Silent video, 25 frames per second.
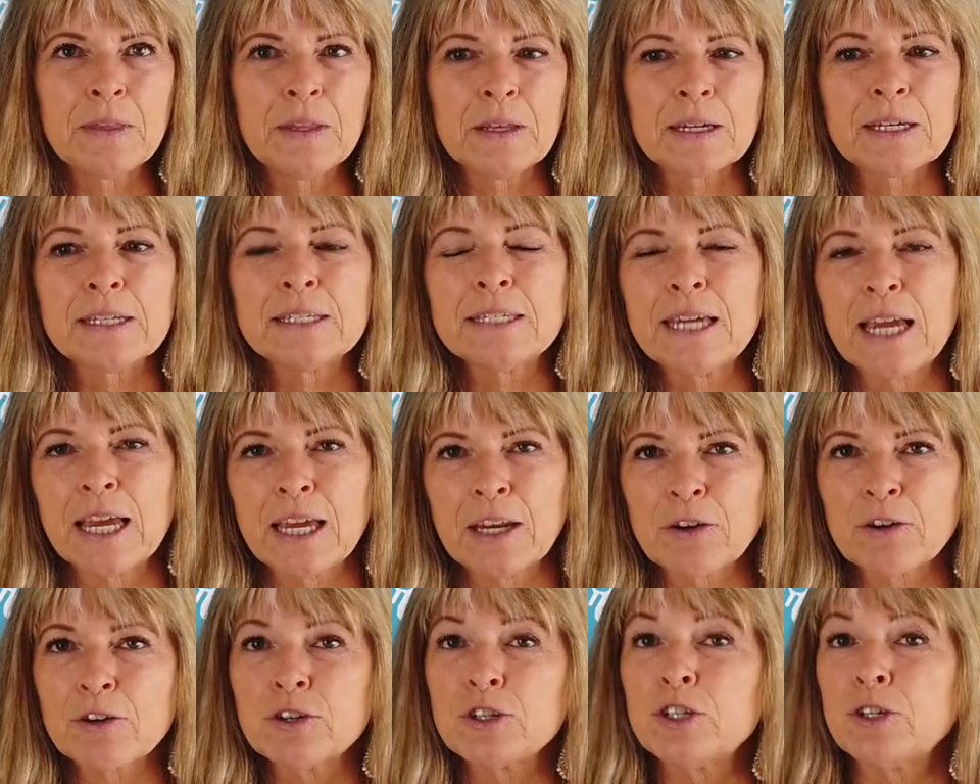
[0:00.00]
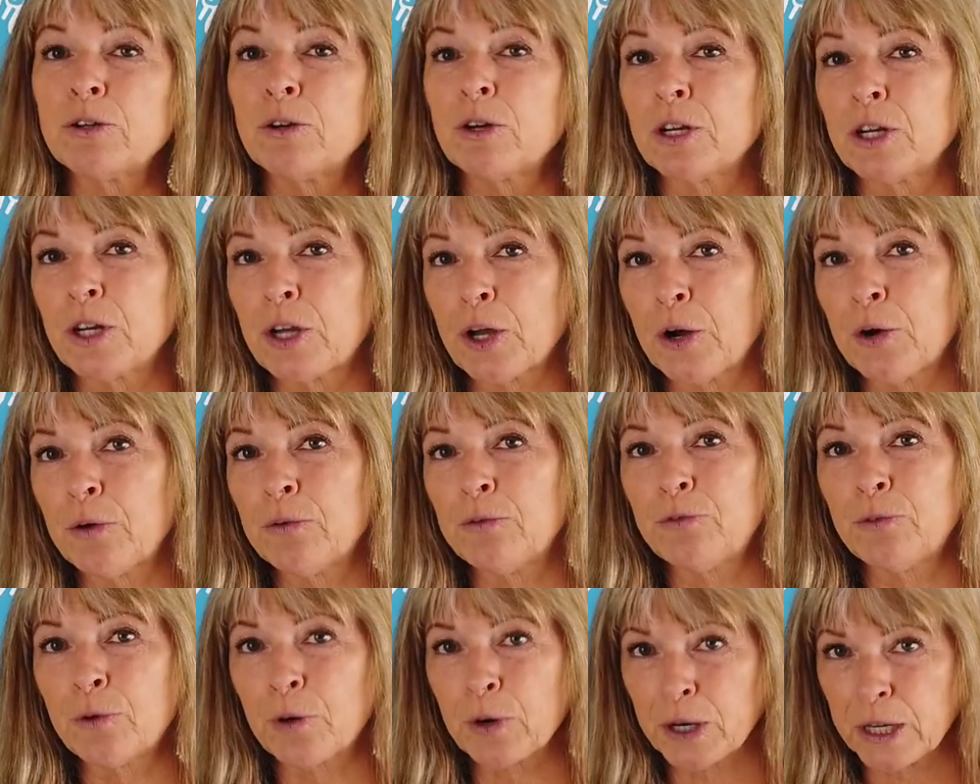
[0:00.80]
the containers, you can
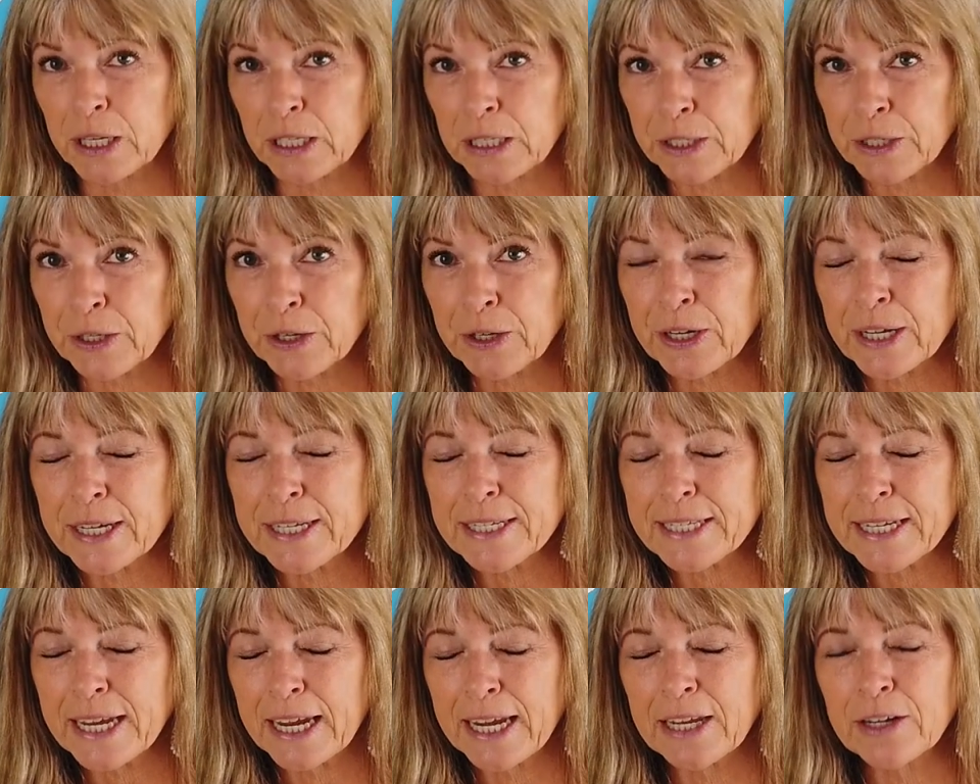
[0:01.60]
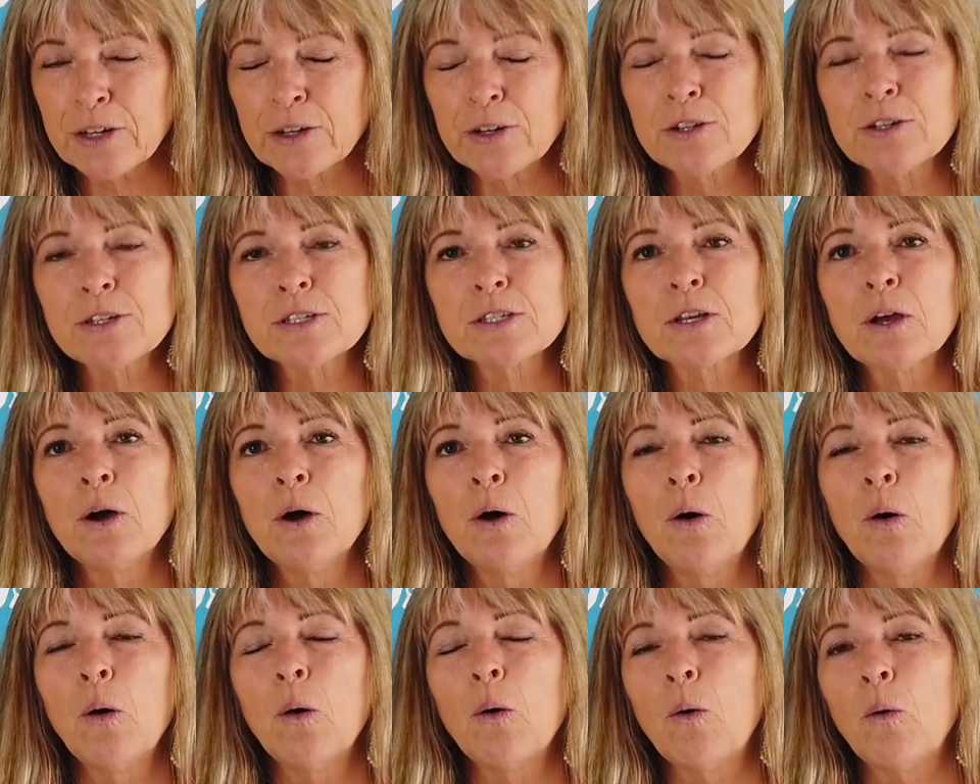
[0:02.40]
go for clear containers,
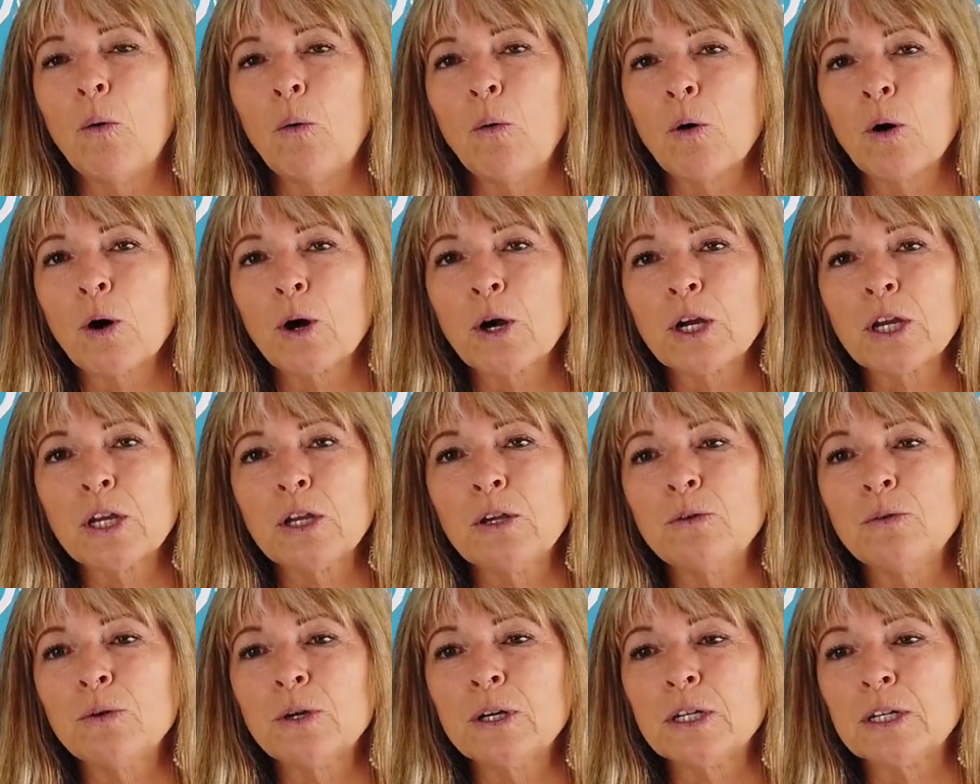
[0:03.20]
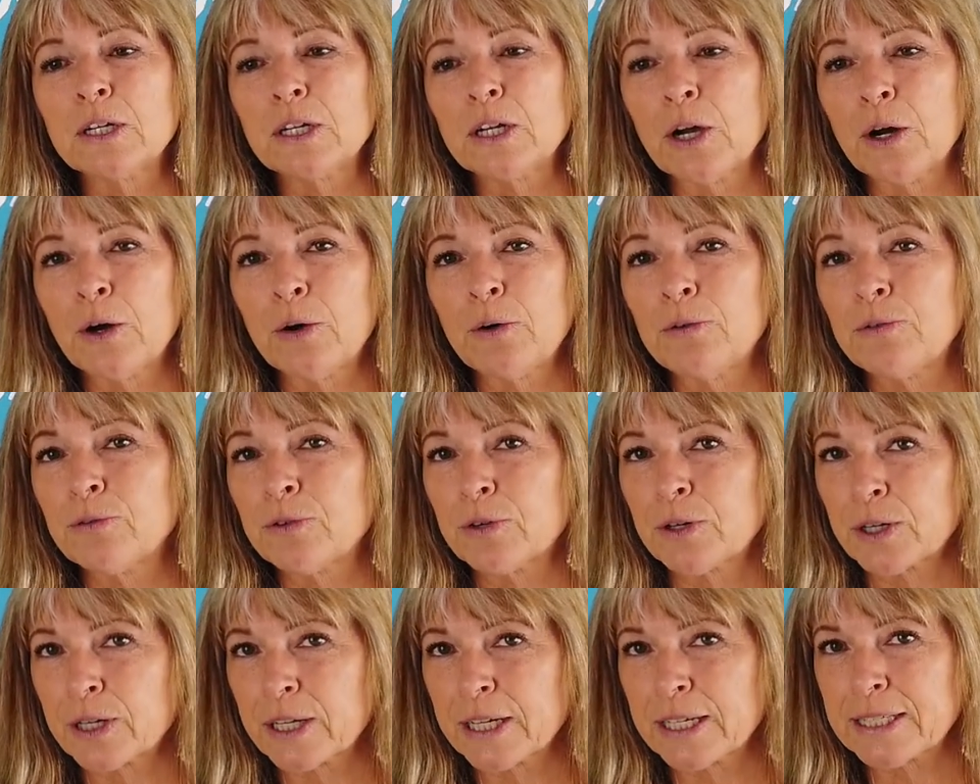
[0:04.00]
or you can go
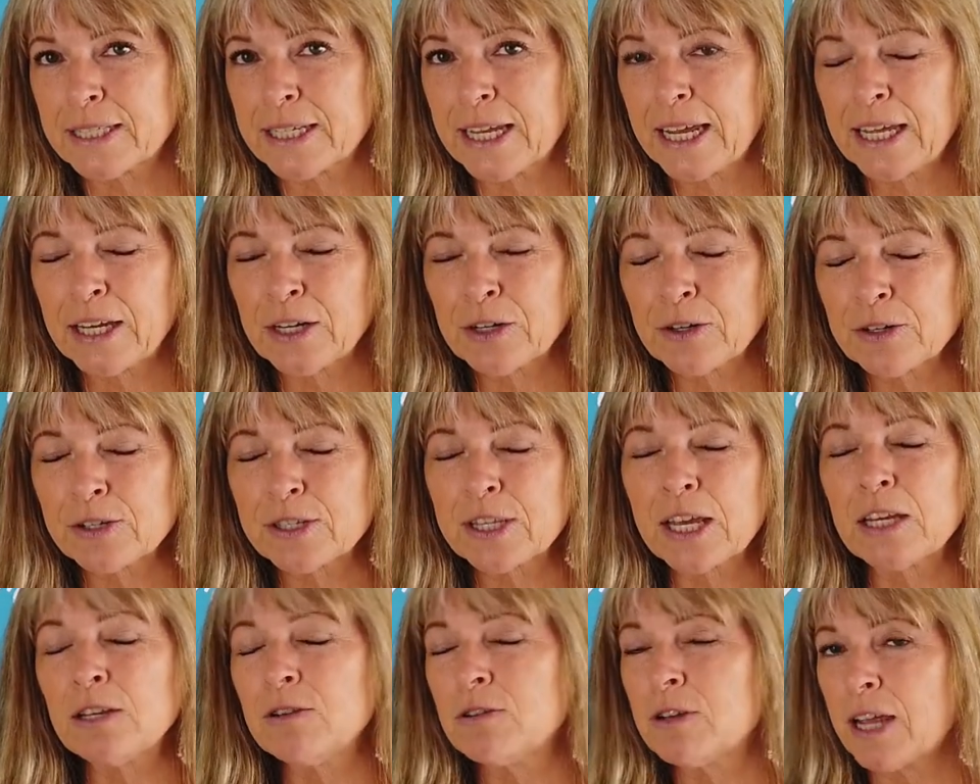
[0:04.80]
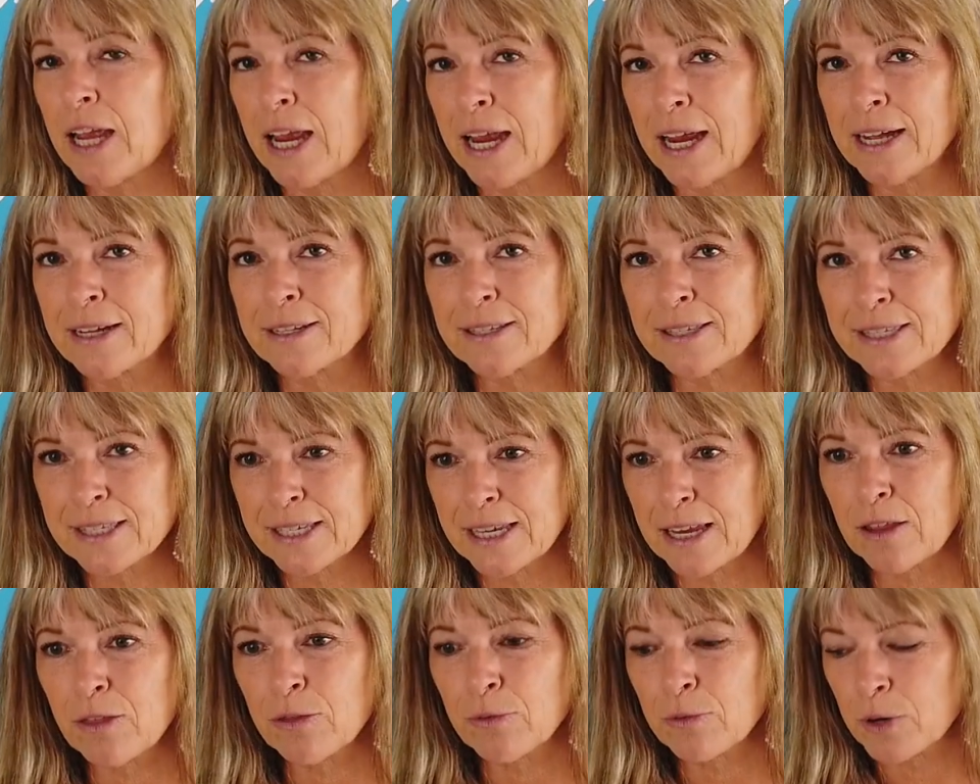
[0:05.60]
for containers that you can't
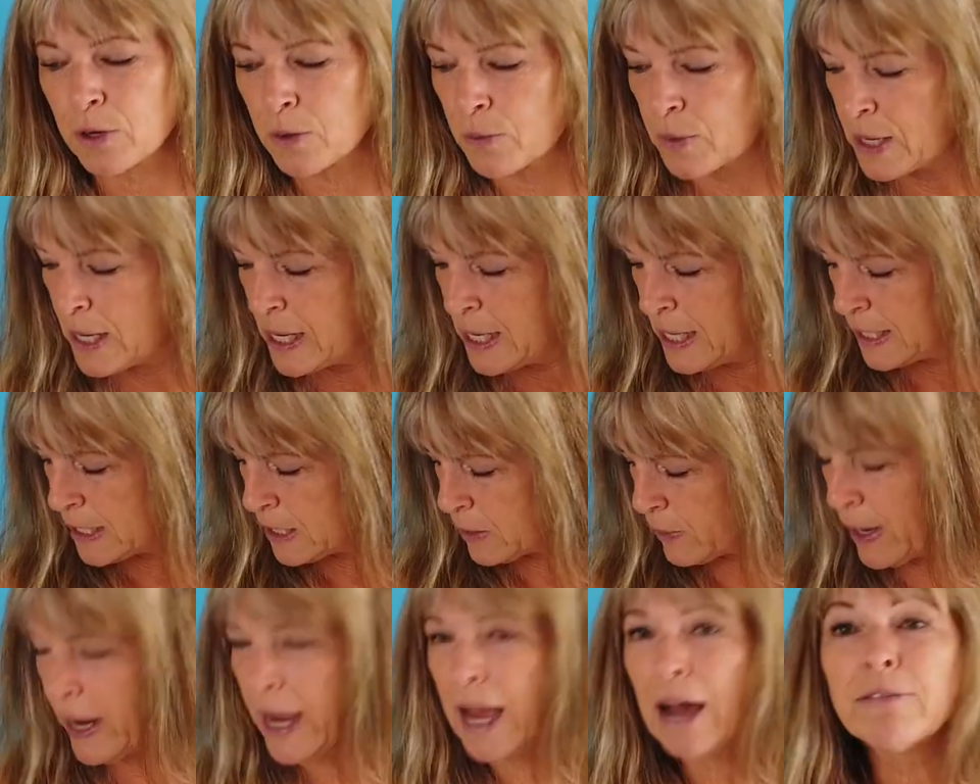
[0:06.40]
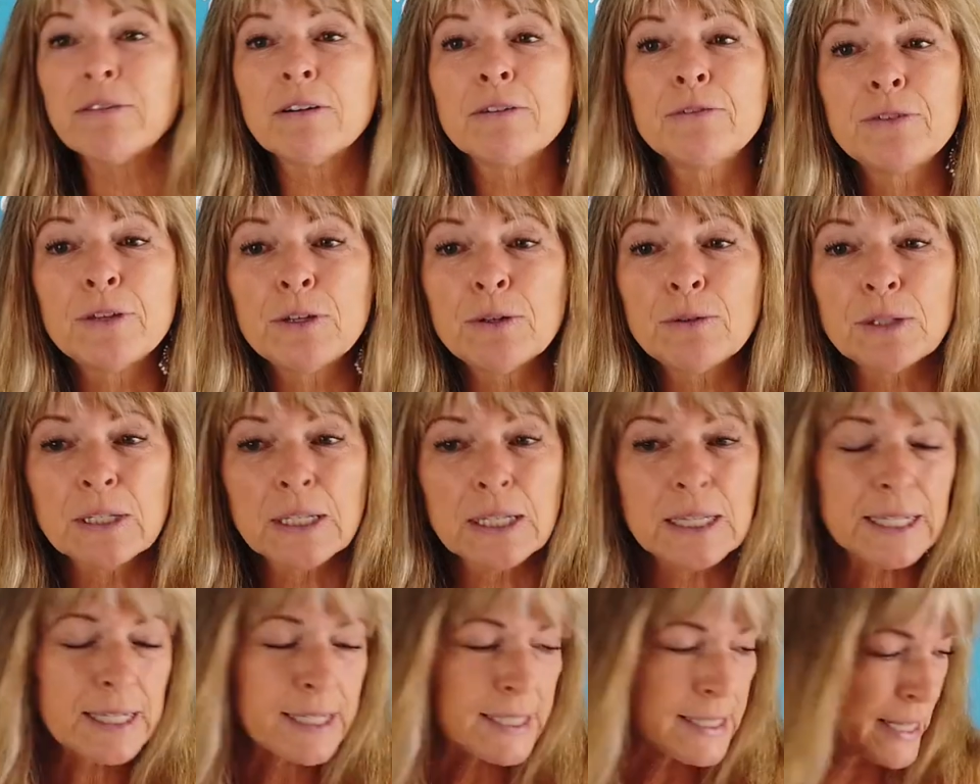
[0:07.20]
see through. So I have a few
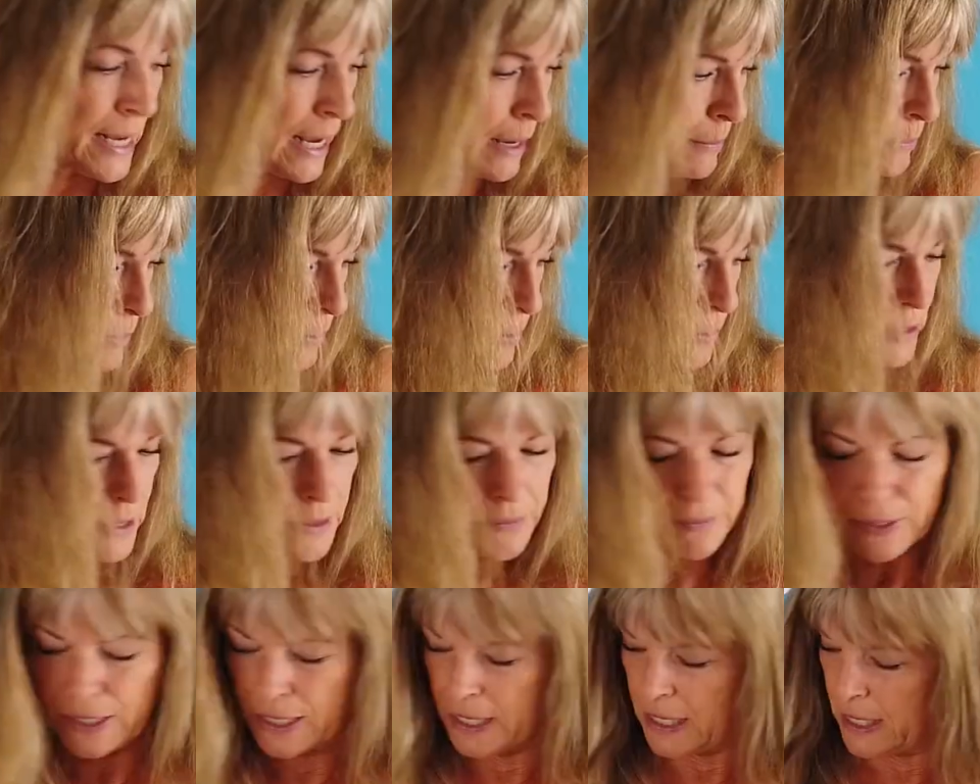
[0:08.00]
little examples.